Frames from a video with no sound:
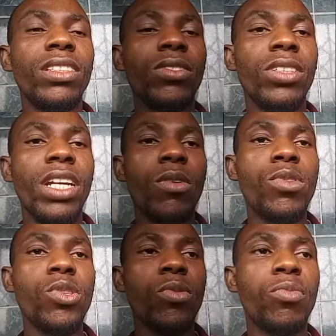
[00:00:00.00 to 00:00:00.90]
What are
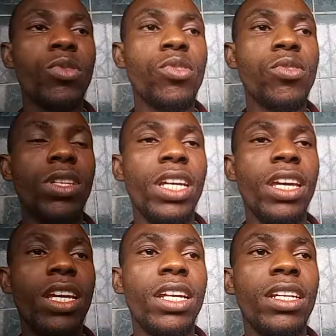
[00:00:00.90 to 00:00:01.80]
we supposed to
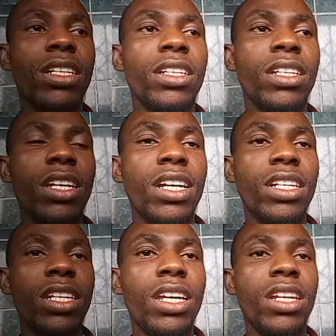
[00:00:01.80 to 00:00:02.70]
learn at
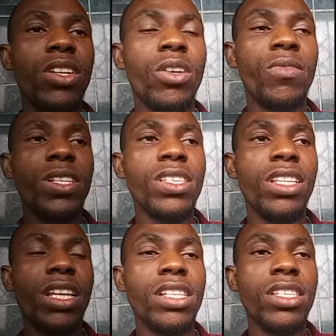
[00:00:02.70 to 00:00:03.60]
the end of this
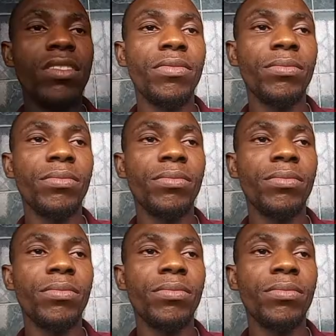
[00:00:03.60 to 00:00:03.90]
lesson?